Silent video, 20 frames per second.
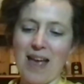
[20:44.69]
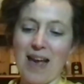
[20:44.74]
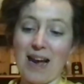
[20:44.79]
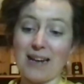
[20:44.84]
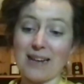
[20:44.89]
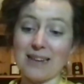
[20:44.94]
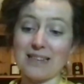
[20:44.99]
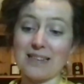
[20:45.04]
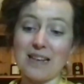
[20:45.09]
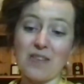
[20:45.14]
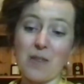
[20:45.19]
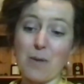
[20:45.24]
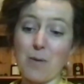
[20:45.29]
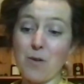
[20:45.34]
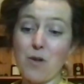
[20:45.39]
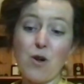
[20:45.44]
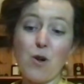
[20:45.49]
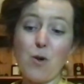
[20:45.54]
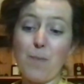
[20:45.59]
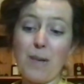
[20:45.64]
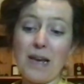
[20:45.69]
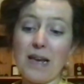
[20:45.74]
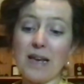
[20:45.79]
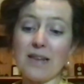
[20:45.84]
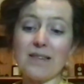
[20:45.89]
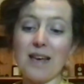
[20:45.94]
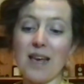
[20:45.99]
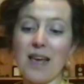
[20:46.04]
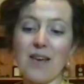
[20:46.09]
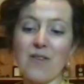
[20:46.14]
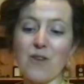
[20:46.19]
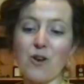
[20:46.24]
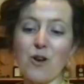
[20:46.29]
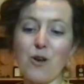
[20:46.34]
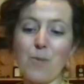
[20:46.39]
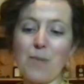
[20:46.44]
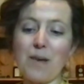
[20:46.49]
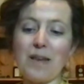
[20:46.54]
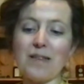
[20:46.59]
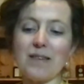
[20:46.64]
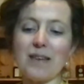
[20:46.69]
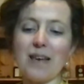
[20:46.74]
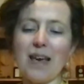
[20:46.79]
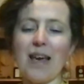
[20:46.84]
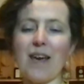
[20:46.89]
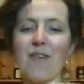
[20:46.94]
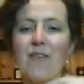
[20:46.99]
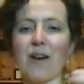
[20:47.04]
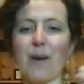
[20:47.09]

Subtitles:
And I said, the new bees are here, the new bees are here.